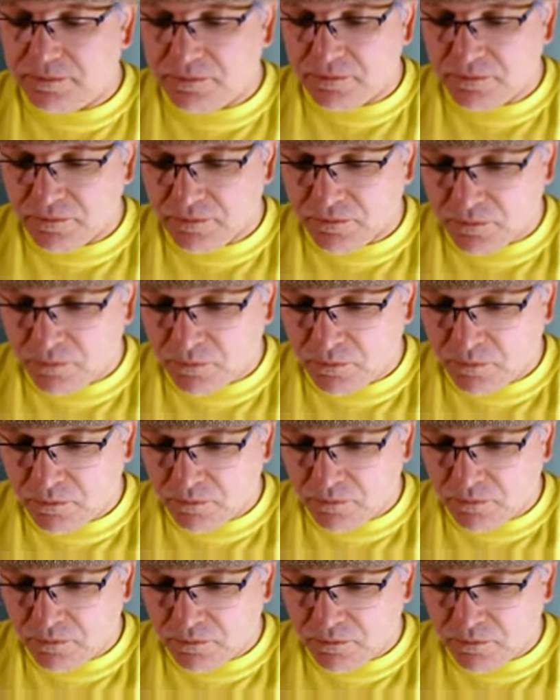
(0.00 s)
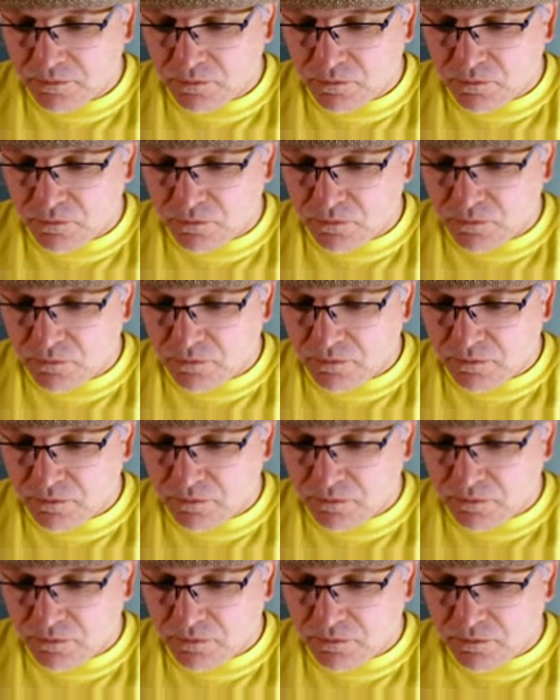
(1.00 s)

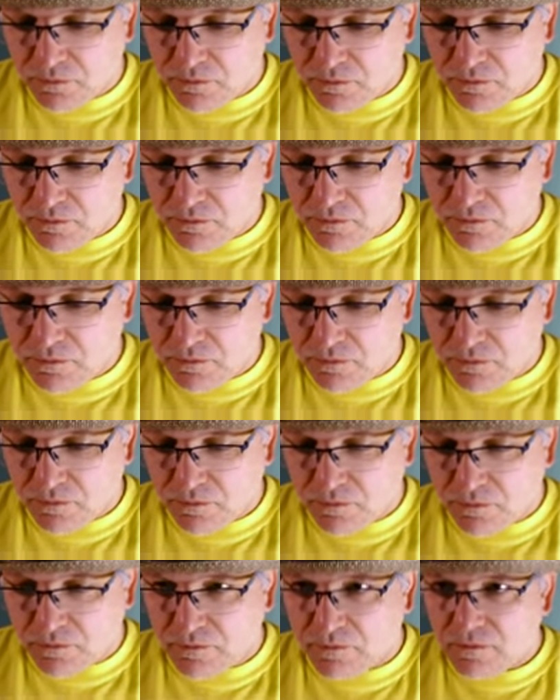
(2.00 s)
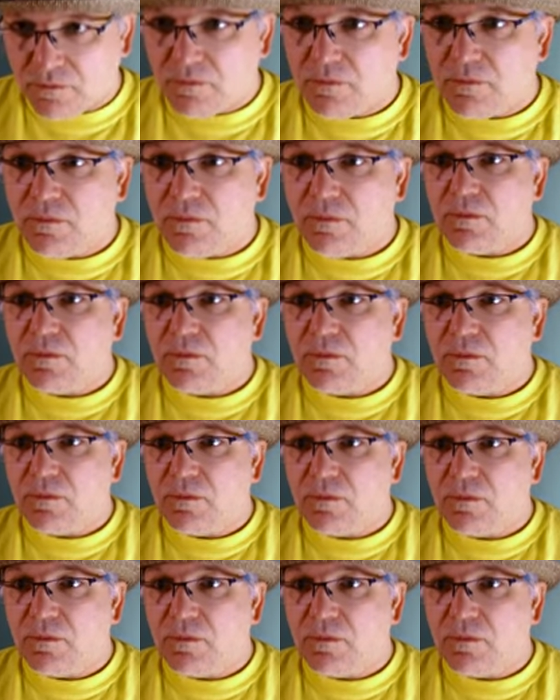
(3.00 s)

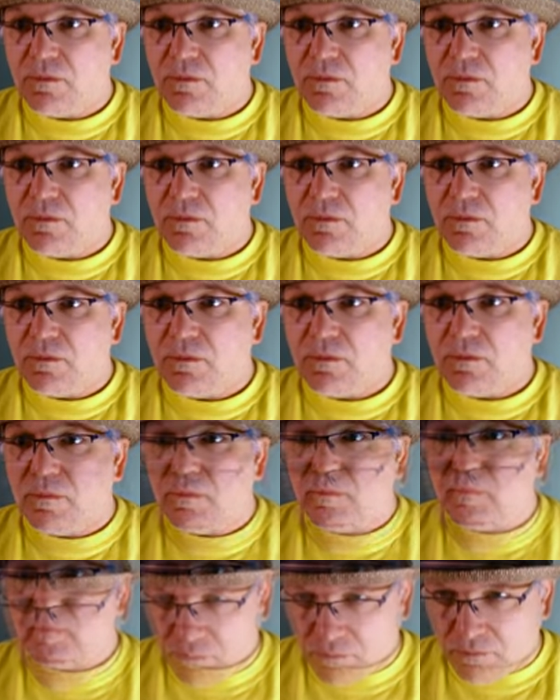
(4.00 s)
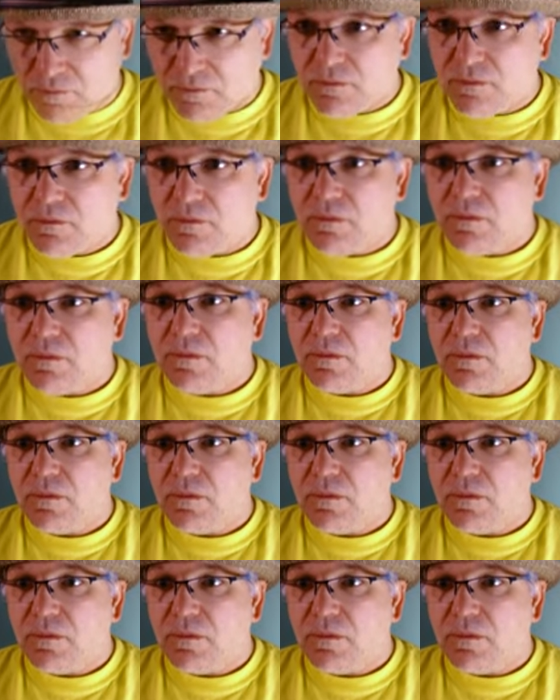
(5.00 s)
(silence)